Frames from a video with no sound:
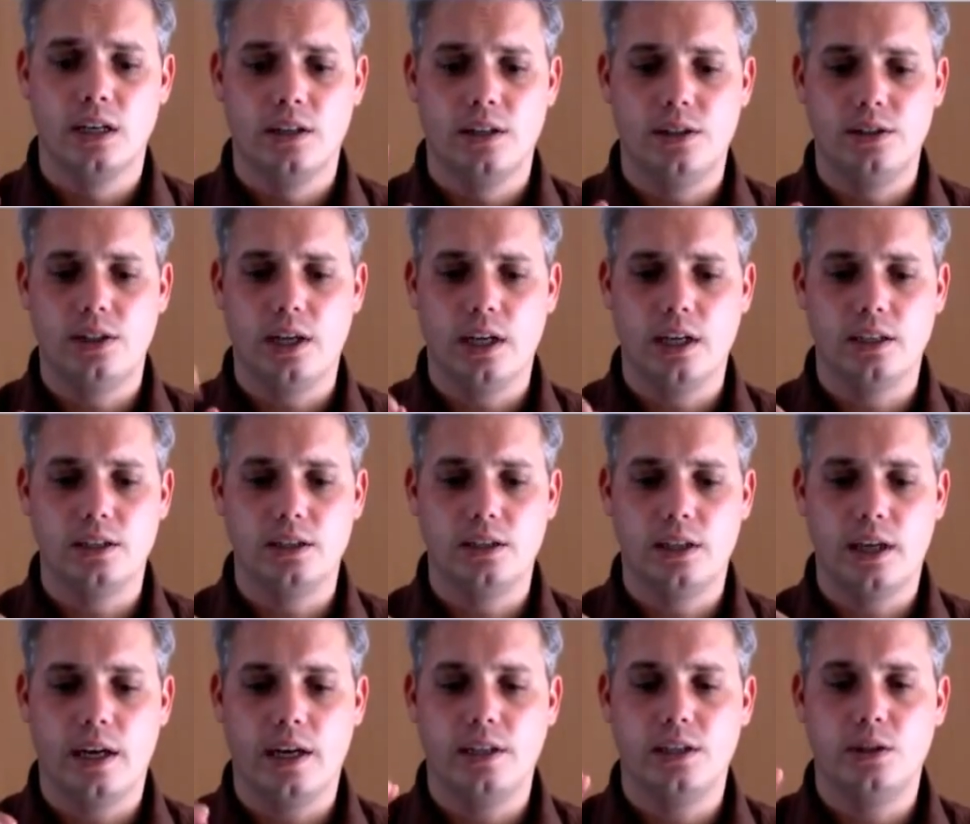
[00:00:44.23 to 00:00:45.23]
The second
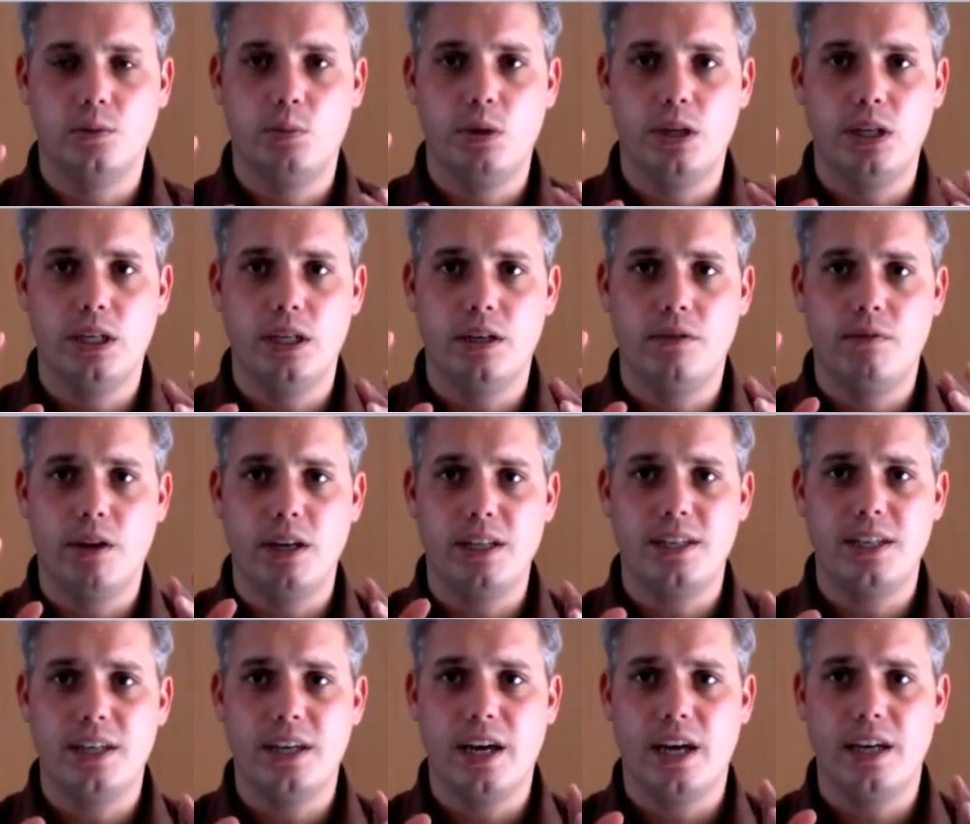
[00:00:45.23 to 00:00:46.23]
stage being
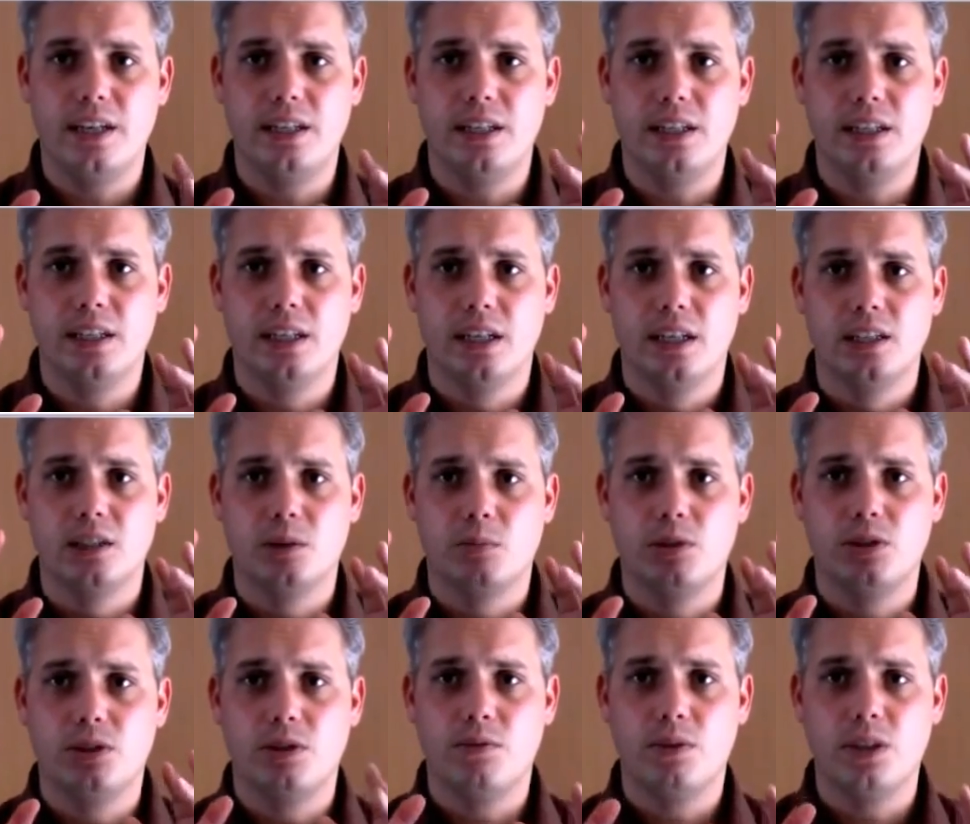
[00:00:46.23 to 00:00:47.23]
investigating
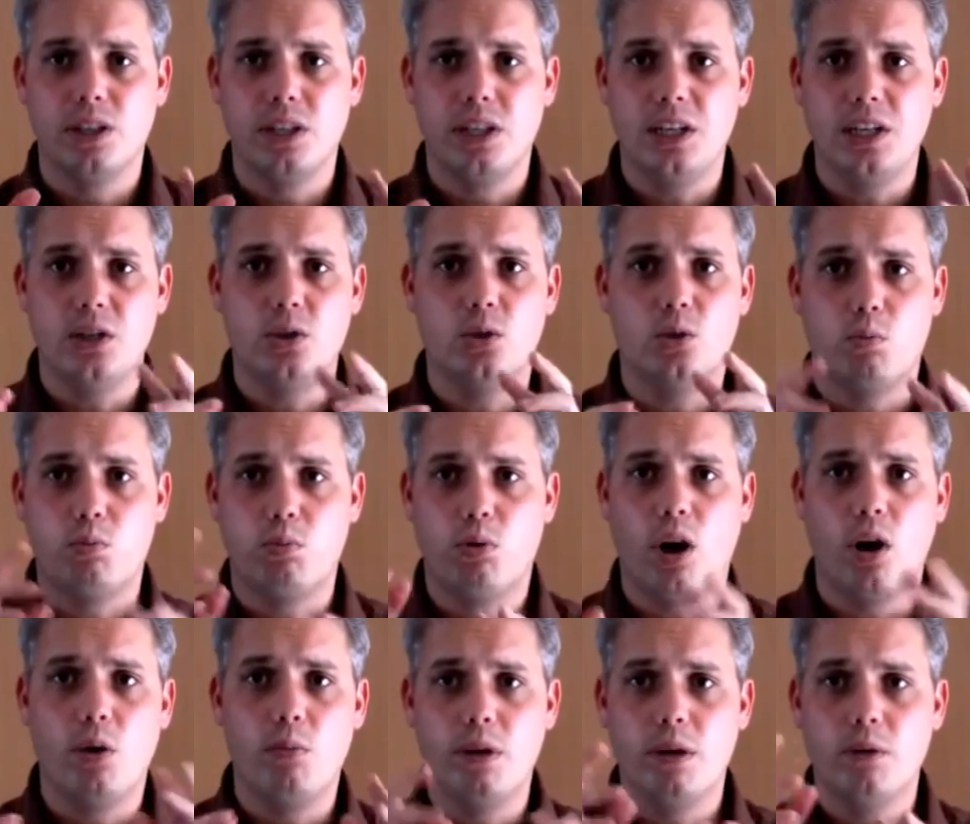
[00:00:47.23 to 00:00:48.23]
specific needs or
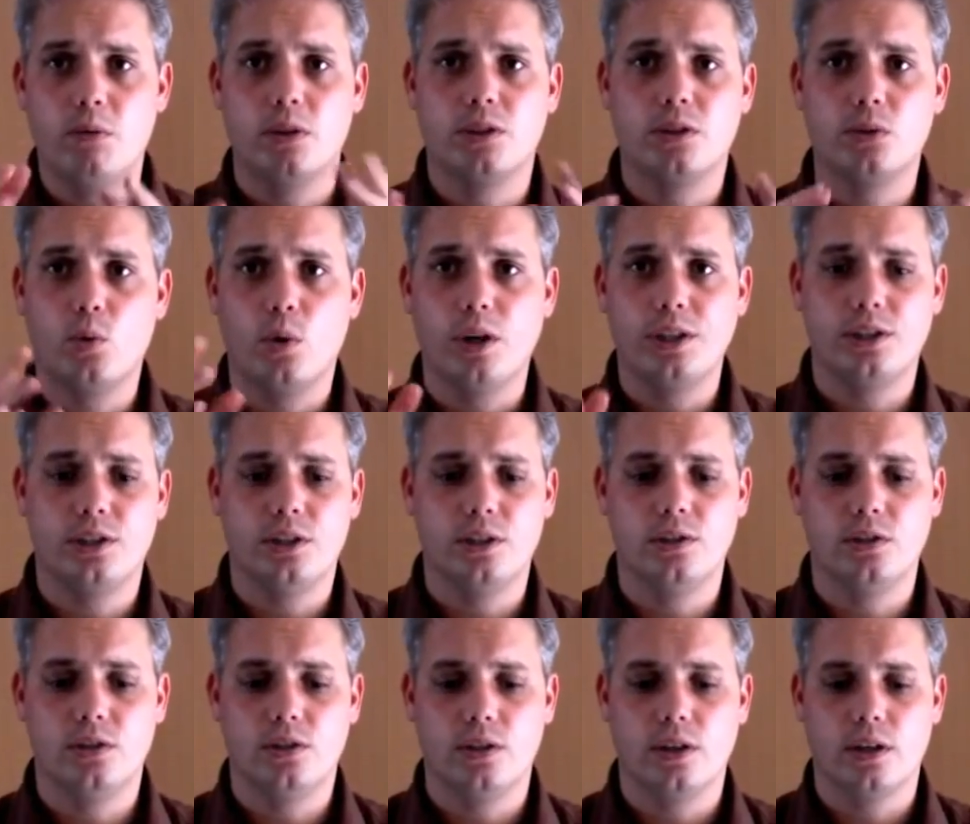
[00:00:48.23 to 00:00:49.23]
probing with
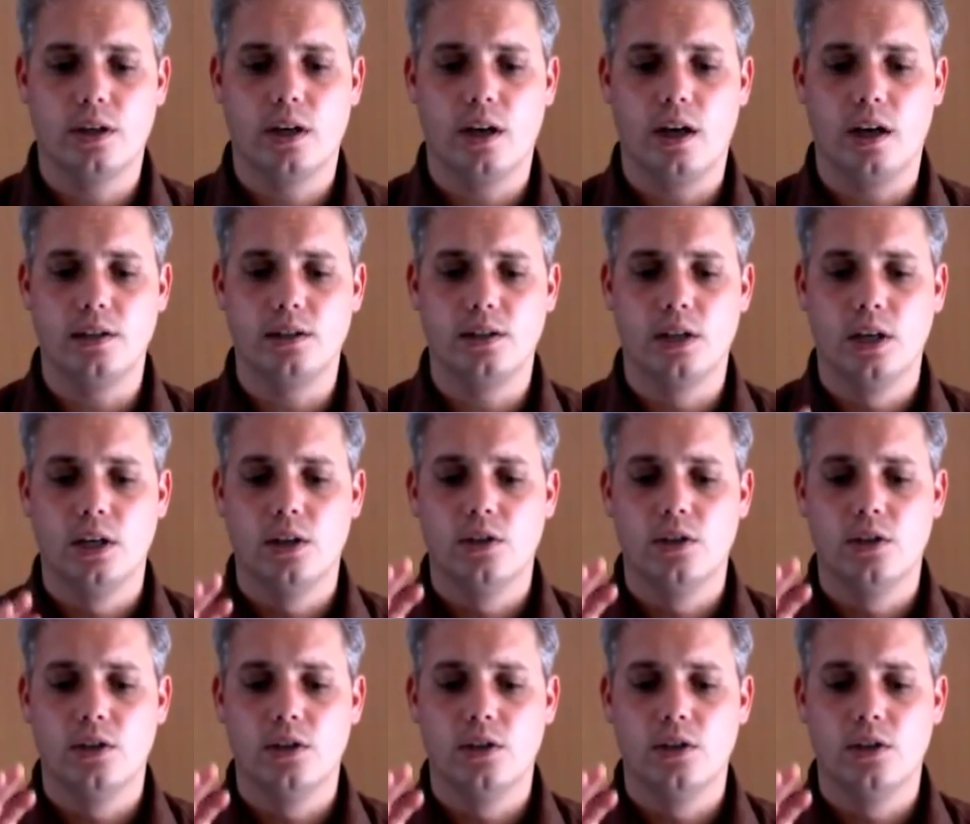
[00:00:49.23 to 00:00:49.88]
questions to the client.